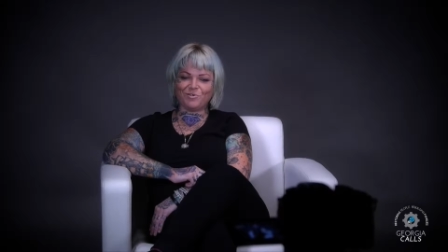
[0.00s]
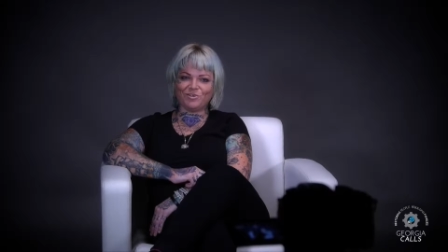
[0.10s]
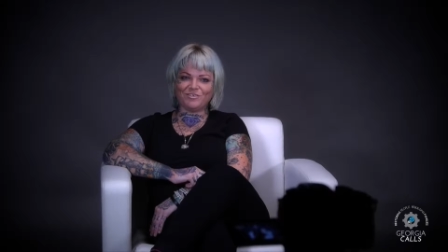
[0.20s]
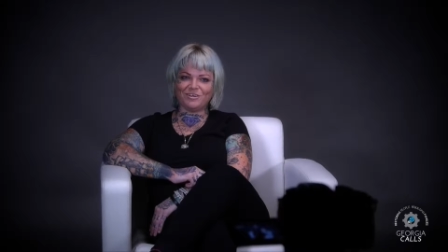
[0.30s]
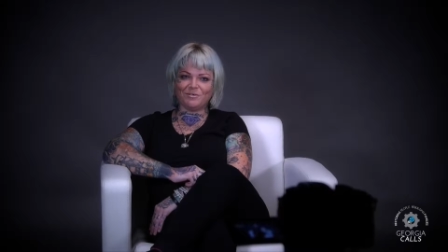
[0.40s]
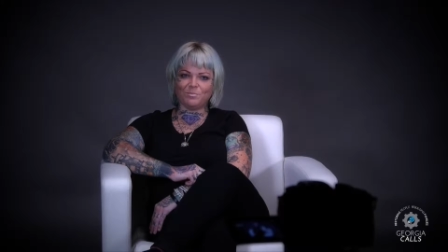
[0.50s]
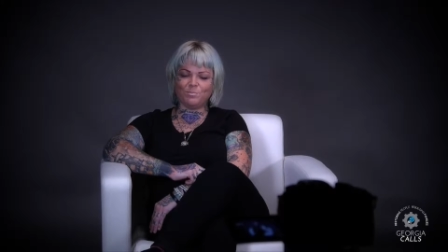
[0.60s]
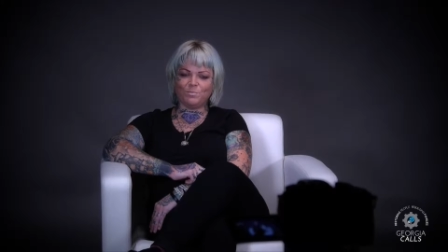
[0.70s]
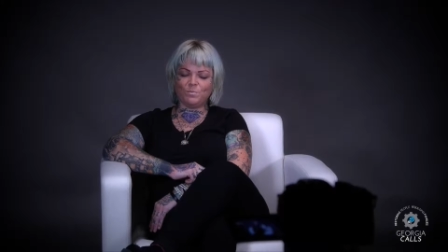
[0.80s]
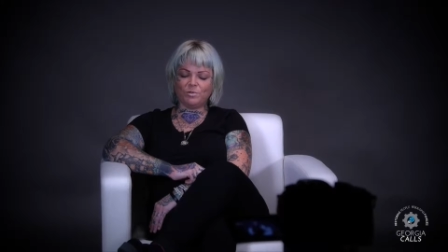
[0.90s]
I worked at a
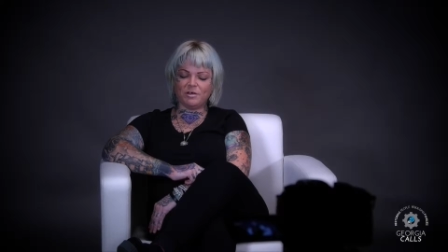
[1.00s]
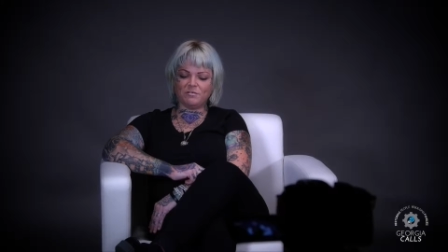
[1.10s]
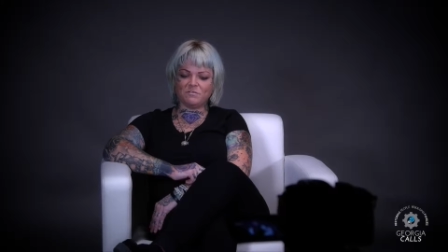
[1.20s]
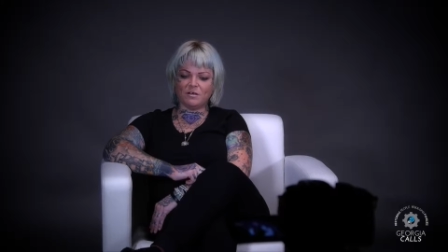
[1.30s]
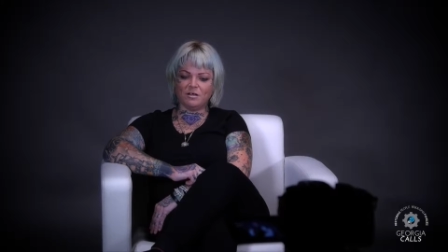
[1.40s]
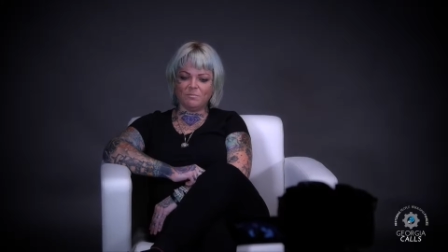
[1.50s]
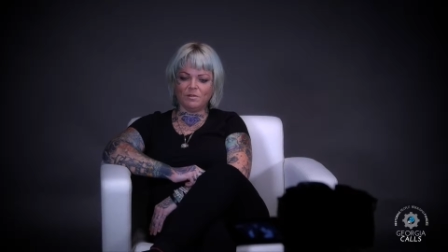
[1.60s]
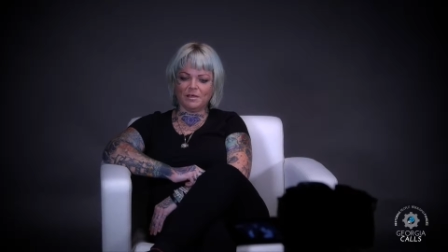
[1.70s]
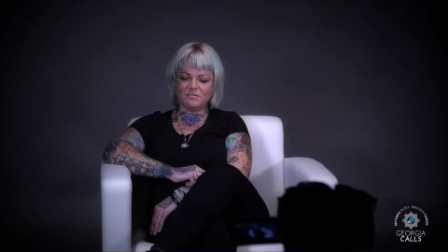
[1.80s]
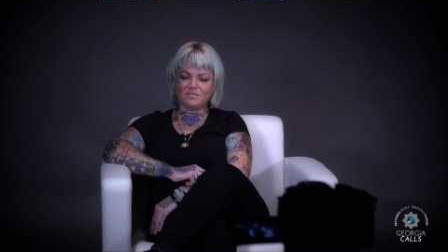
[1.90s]
place, um,
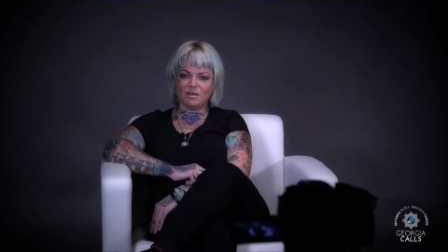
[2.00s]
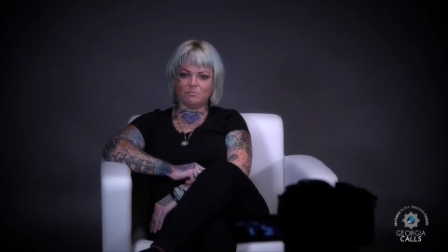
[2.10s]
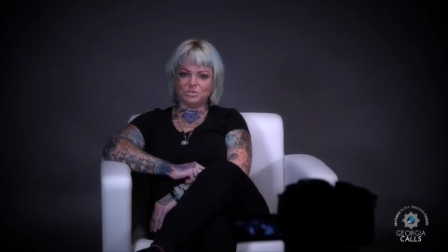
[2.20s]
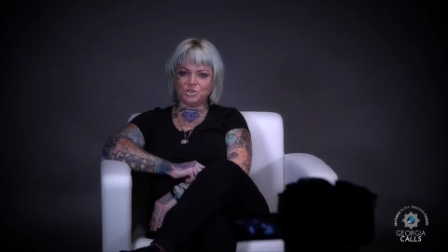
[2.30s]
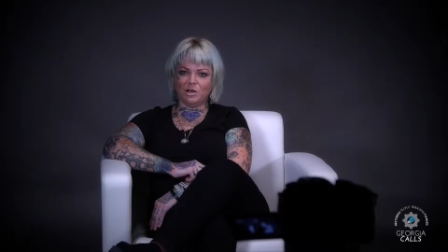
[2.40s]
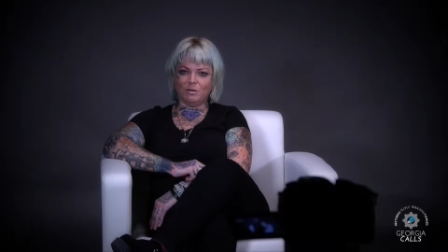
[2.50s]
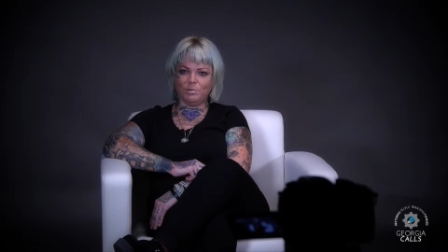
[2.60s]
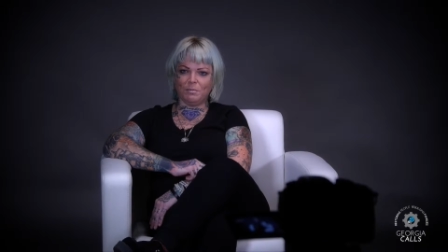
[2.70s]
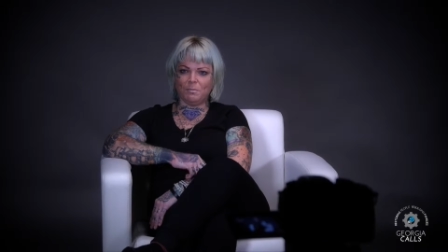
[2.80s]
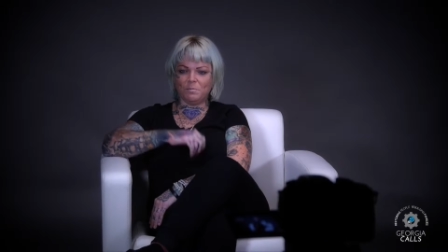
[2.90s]
like a sandwich
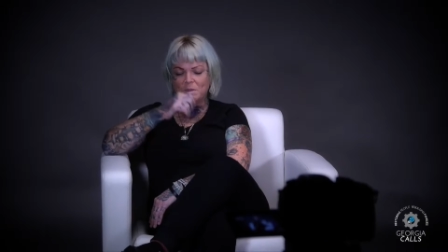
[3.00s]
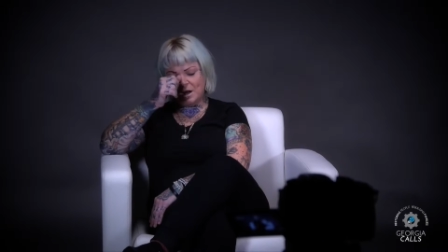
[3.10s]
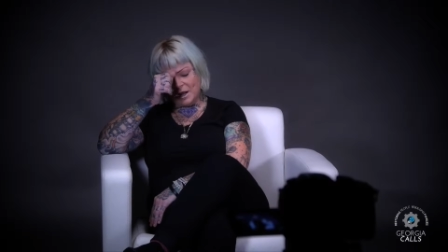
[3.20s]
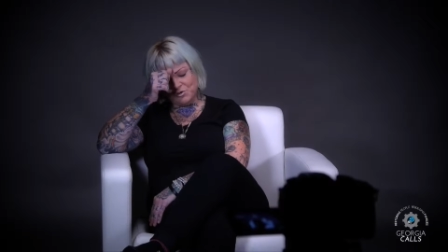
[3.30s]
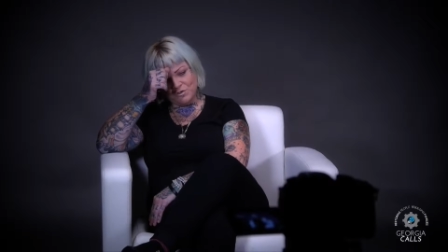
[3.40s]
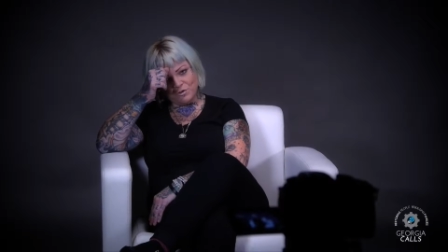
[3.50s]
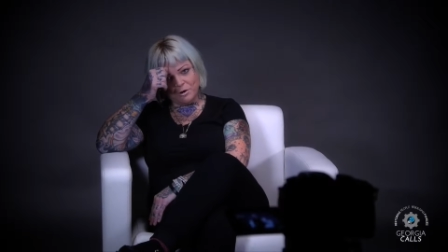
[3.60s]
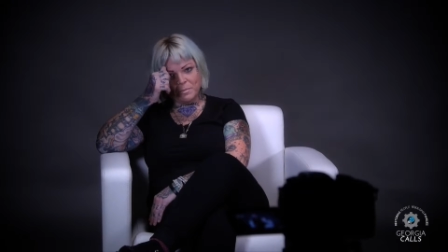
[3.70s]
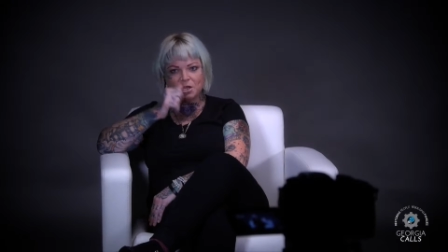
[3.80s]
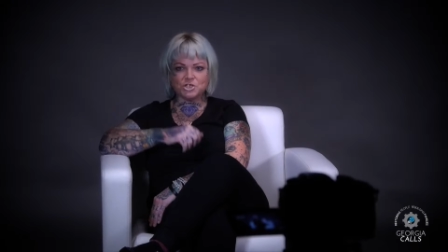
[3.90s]
shop, and, and I actually
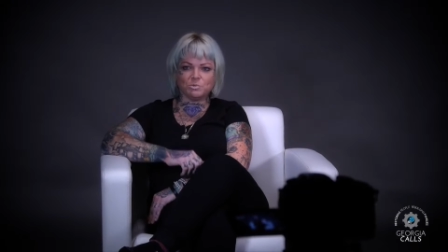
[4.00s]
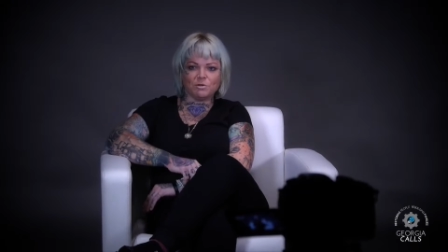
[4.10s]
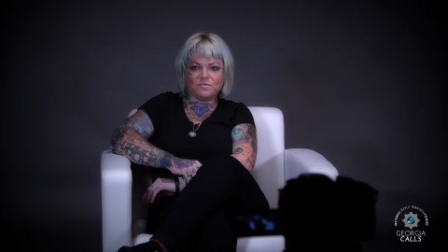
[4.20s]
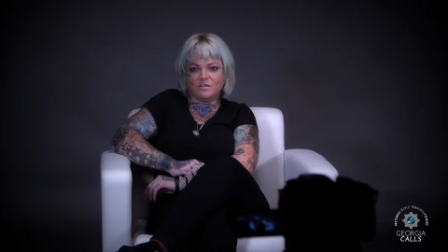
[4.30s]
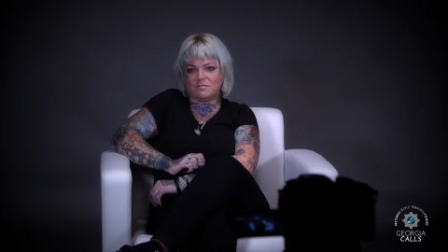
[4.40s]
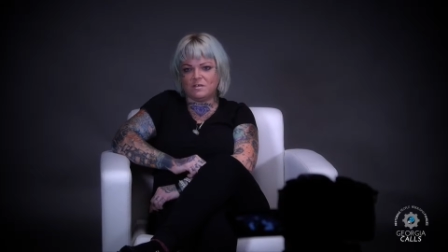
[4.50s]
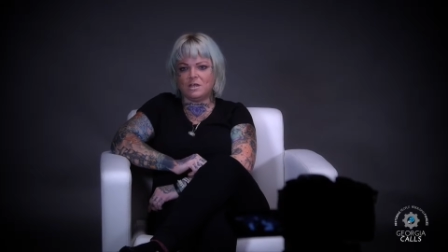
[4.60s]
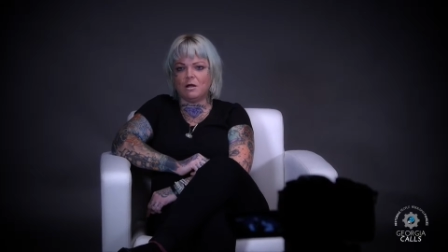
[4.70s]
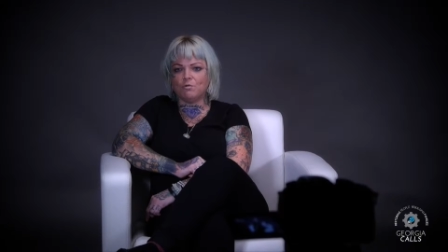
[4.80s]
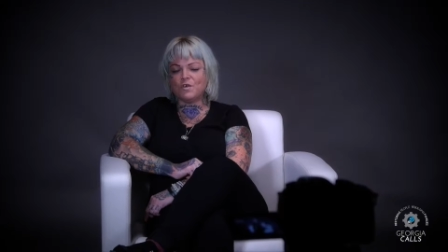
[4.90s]
started managing when I was
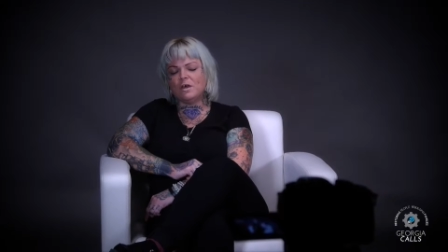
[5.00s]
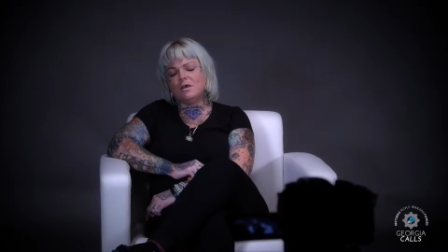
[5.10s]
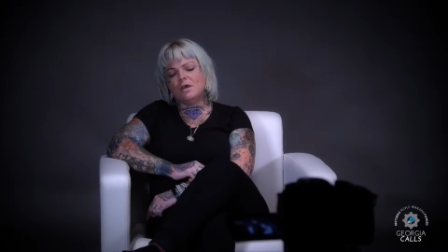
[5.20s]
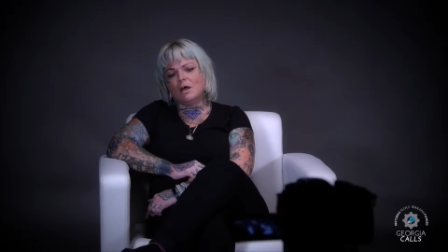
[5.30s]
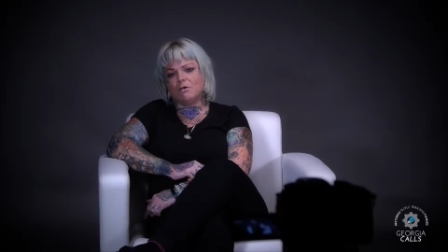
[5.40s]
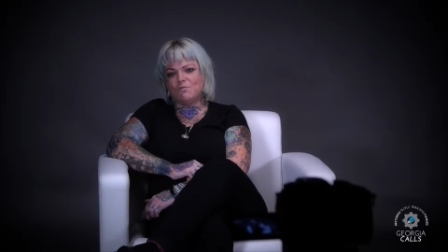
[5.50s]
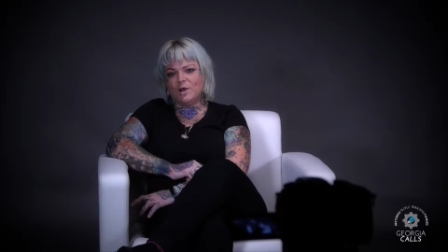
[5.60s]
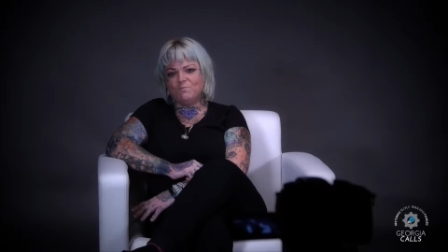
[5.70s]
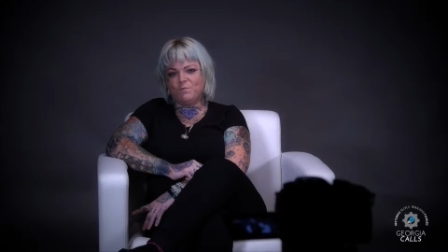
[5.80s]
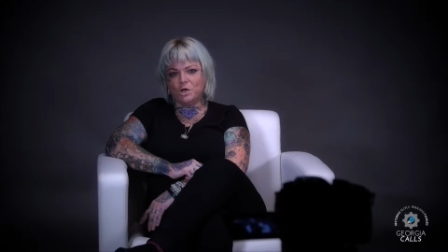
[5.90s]
16. I was, I was
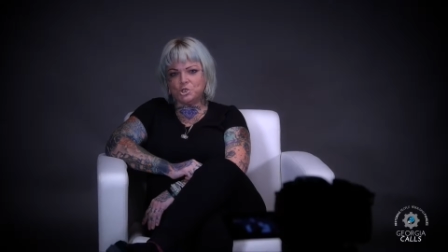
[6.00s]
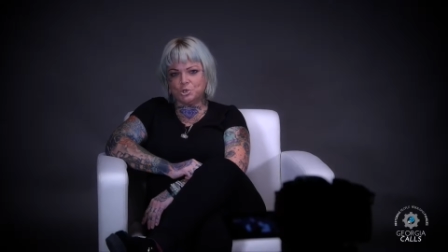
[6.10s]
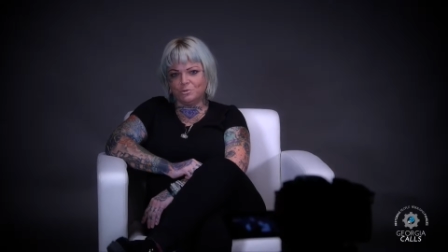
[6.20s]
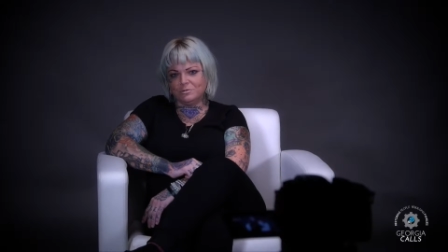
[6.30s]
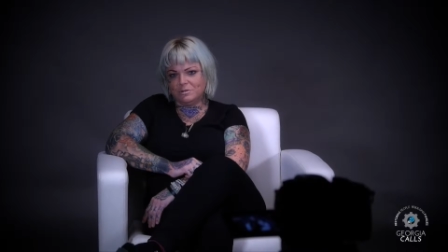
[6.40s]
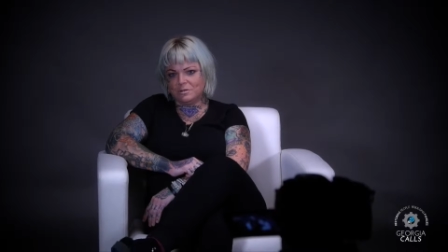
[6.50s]
very functional.